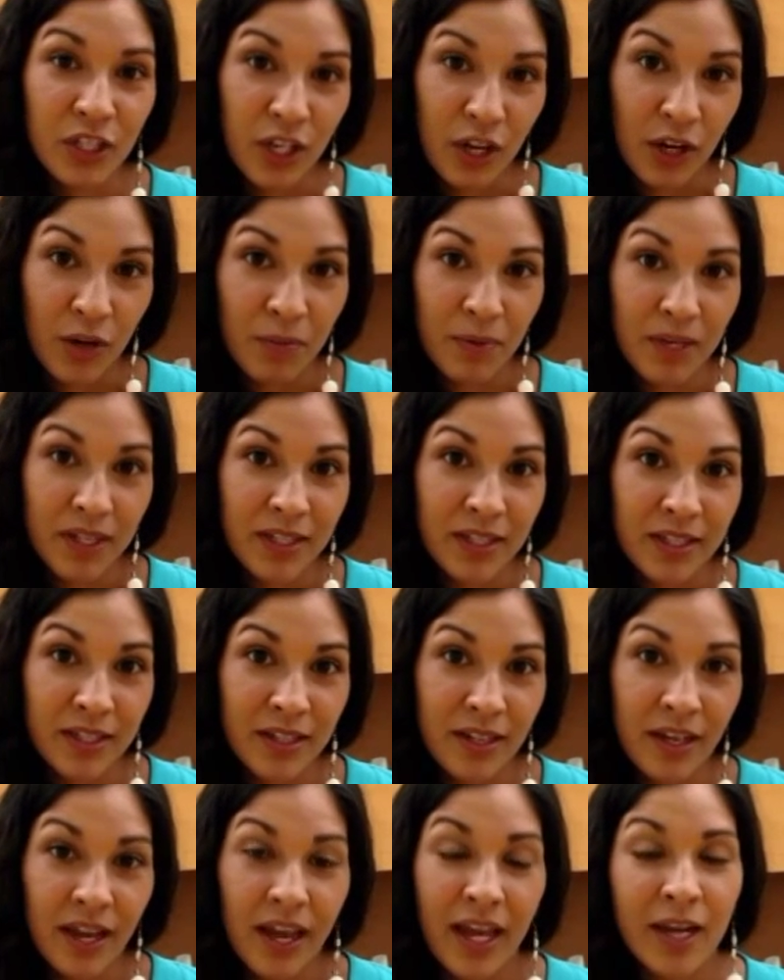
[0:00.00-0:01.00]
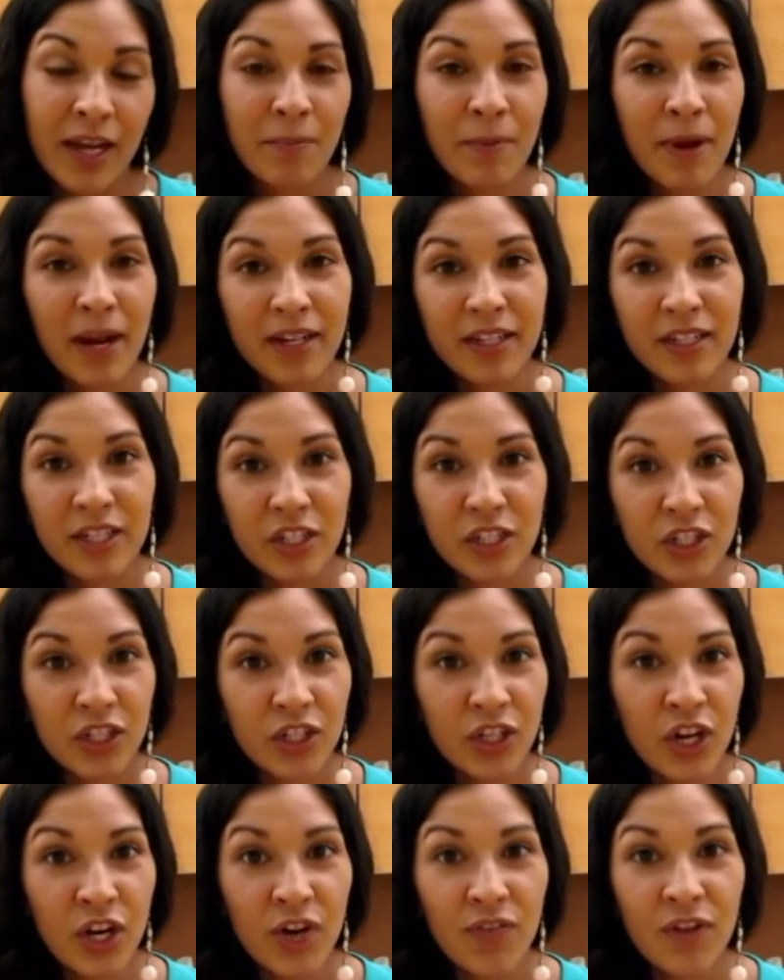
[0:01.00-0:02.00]
therapist and a
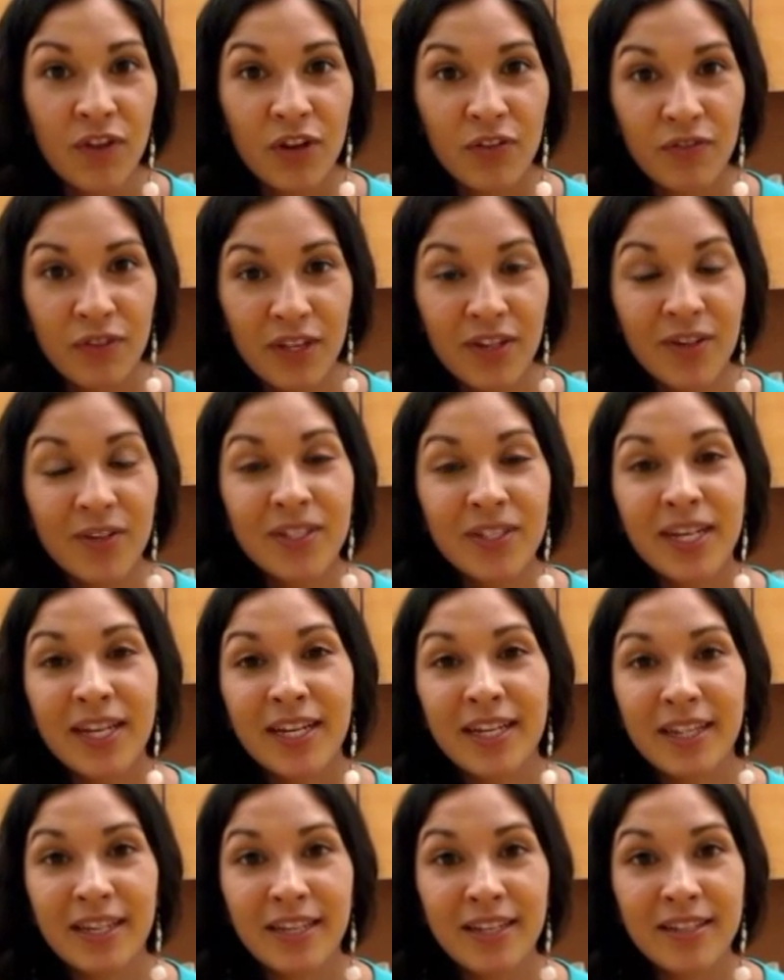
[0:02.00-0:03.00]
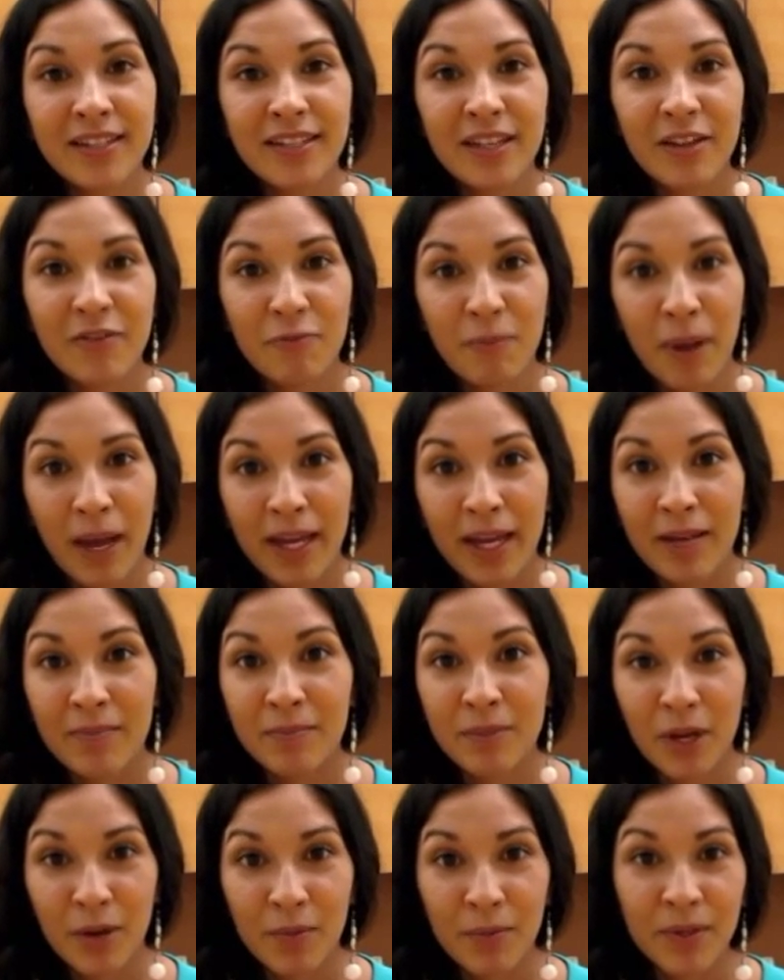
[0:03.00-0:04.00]
practitioner of the Arvigo techniques of Maya
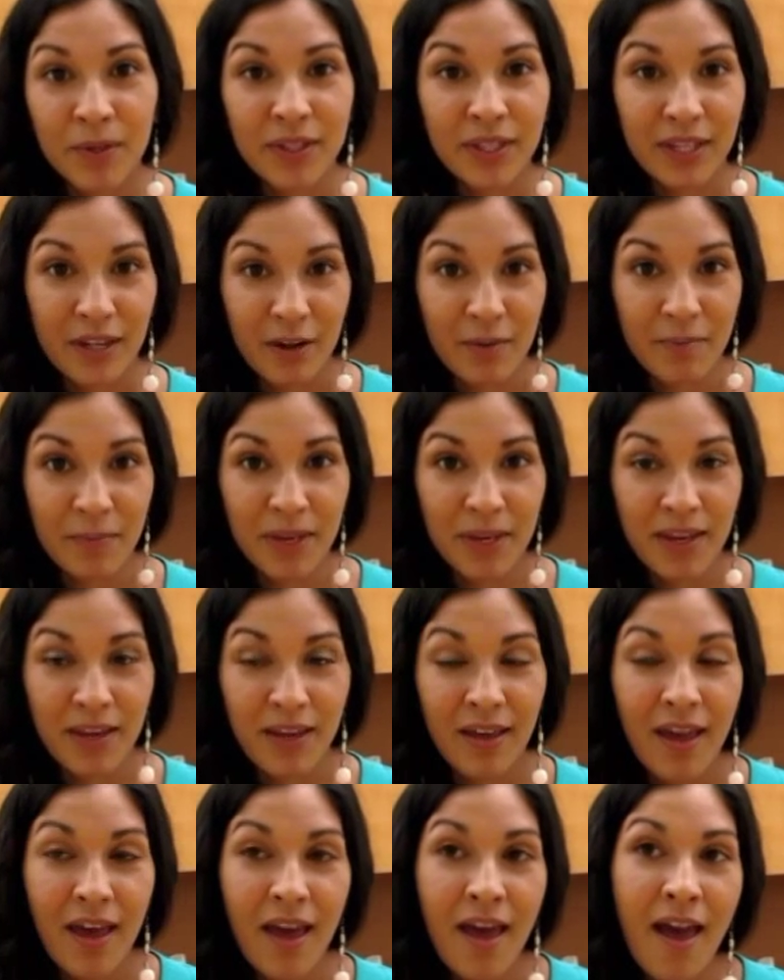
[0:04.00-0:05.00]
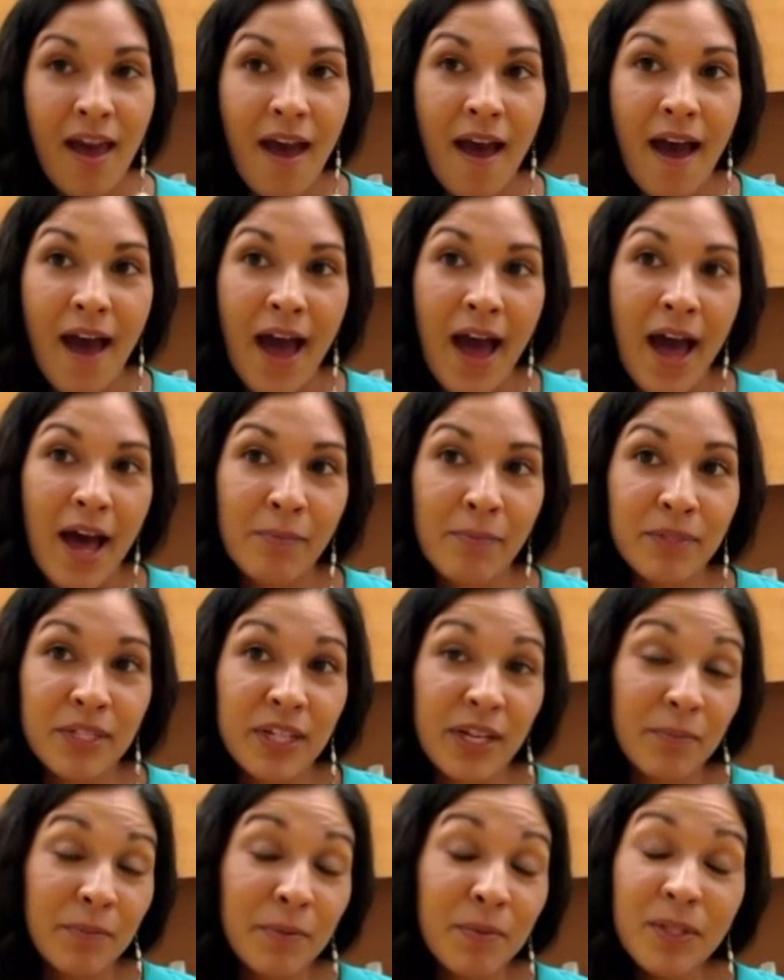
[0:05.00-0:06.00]
abdominal therapy. Um,
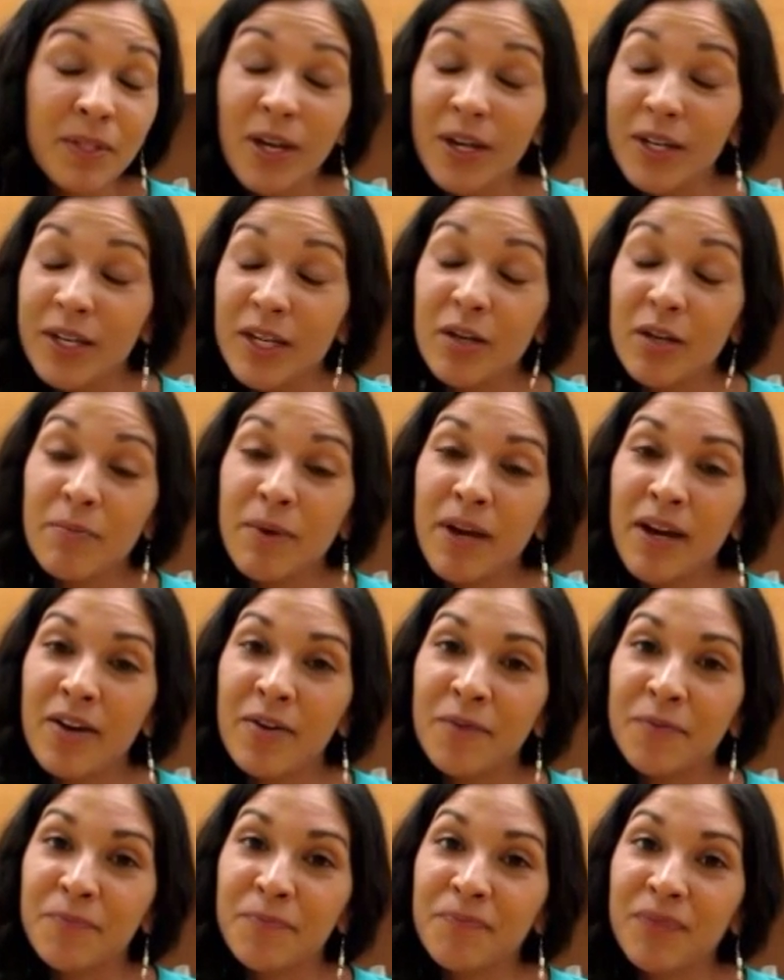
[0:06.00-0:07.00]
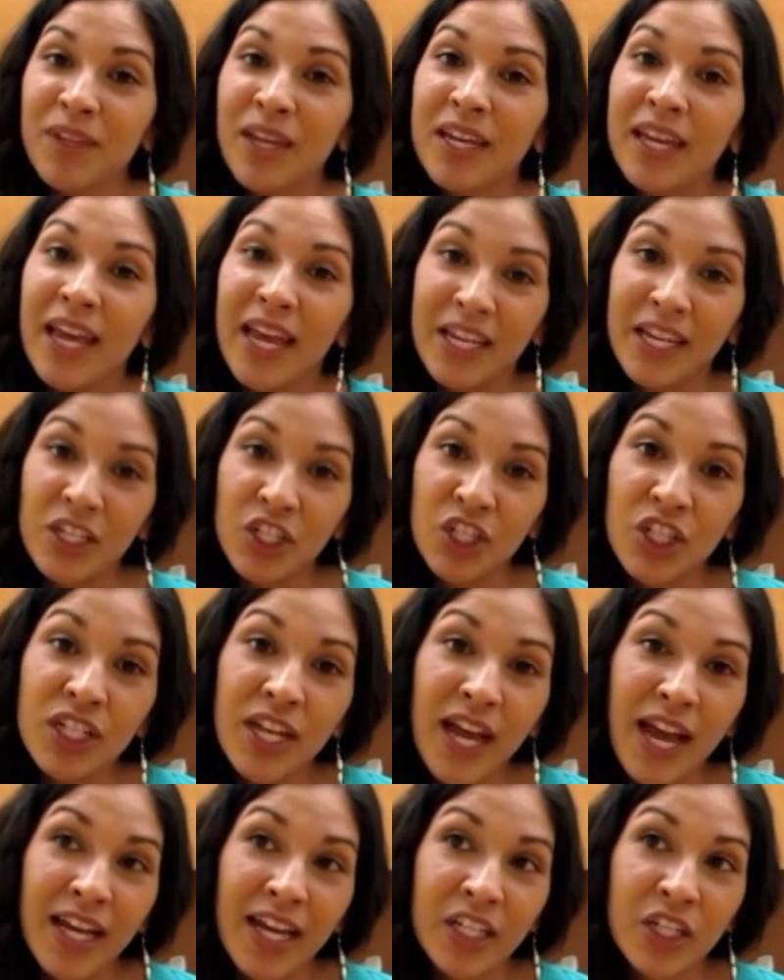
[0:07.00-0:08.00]
today I'm going to be talking about an ancient
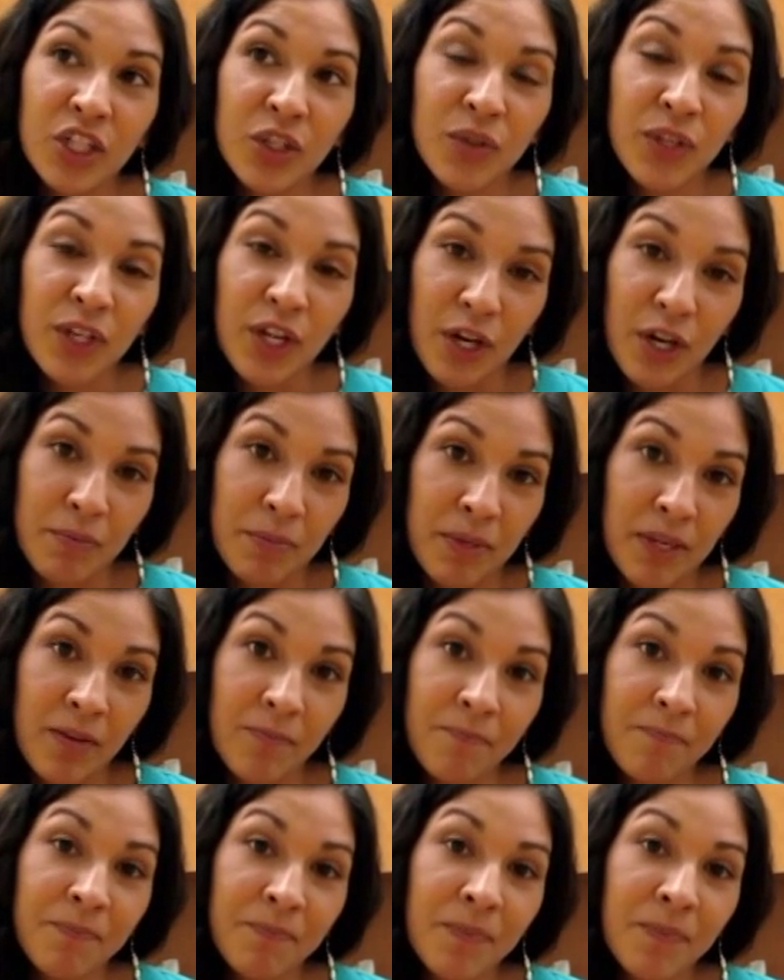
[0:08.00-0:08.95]
hydrotherapy